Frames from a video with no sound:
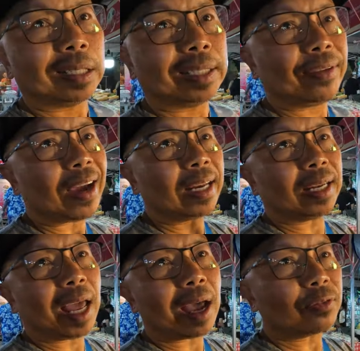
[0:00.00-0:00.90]
Divide in
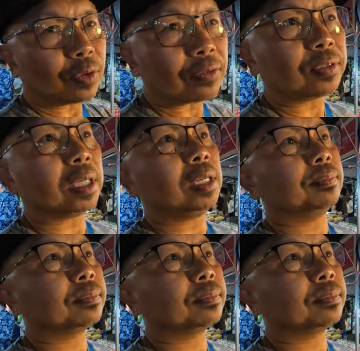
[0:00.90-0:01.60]
half, roughly.